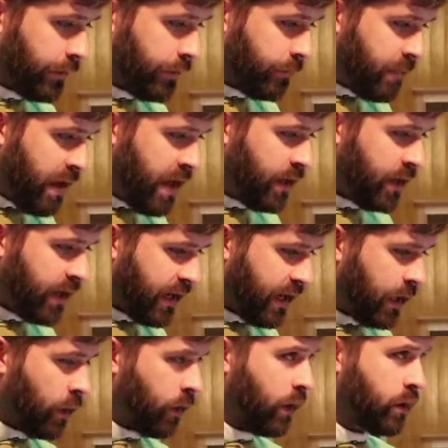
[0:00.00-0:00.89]
The main
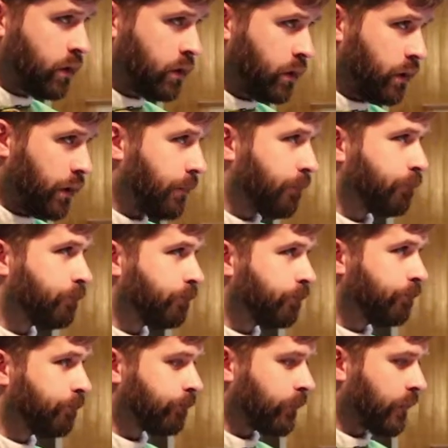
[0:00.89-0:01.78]

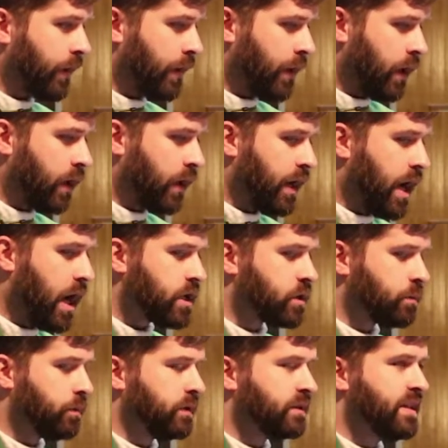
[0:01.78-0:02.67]
character in our
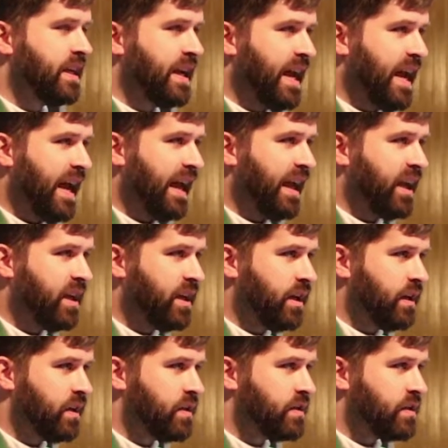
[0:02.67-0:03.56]
gospel
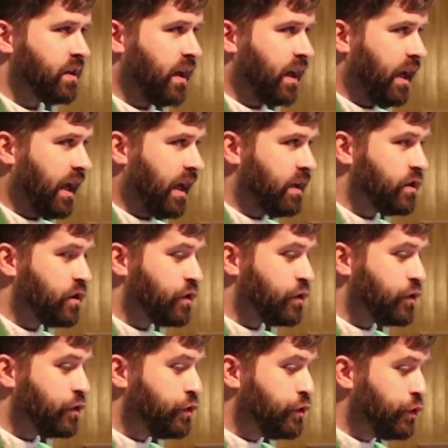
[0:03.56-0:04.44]
today is a
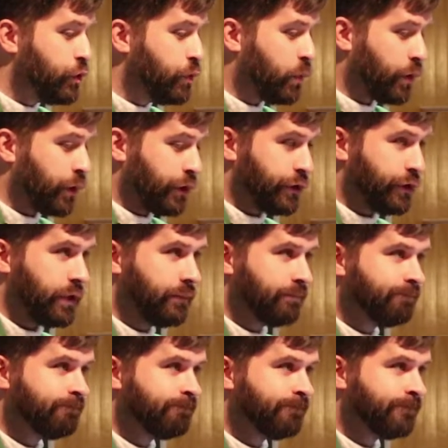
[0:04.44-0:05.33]
steward.
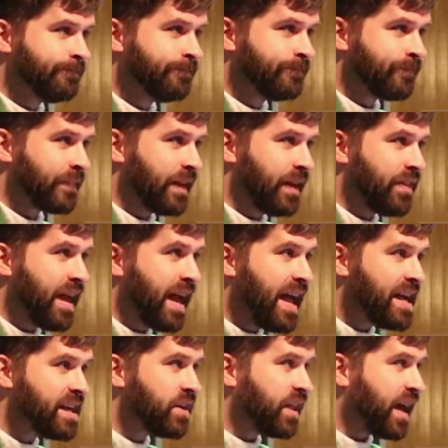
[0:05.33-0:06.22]
The
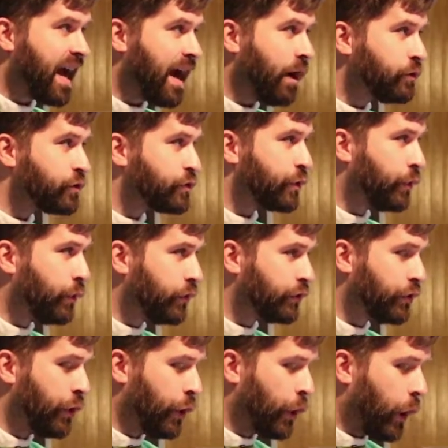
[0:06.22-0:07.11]
head of the
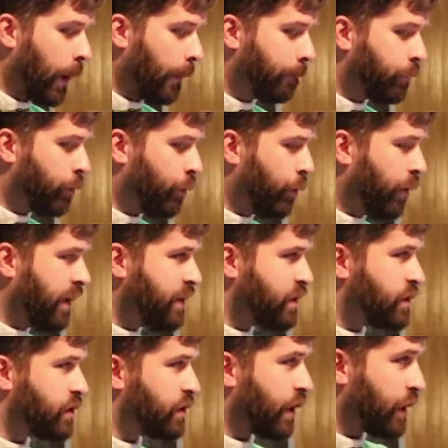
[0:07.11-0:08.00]
household
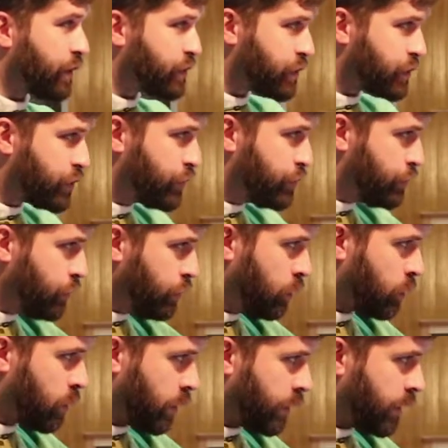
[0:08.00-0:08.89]
appoints a
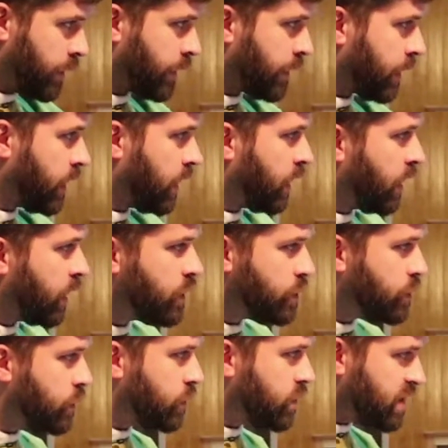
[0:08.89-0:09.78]

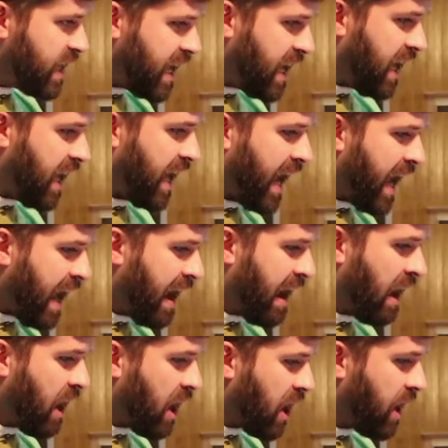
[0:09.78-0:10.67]
steward to take
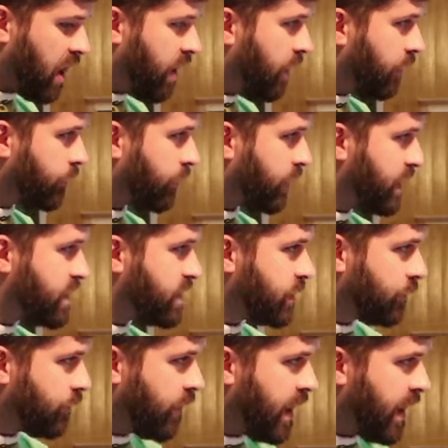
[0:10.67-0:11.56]
care of his
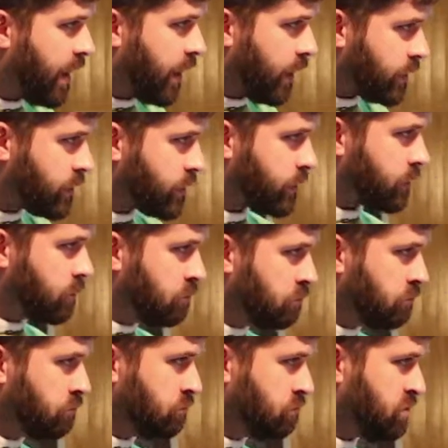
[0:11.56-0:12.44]
affairs,
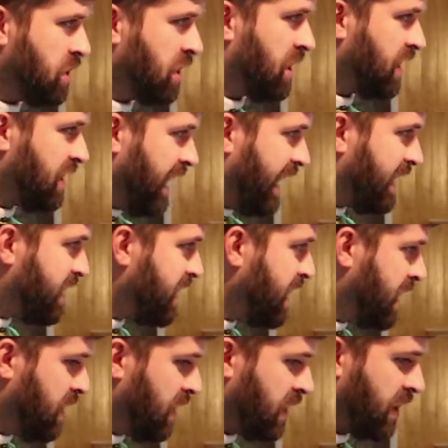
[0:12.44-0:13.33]
to
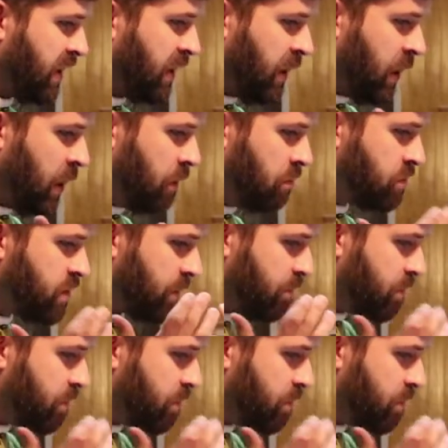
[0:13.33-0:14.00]
collect income,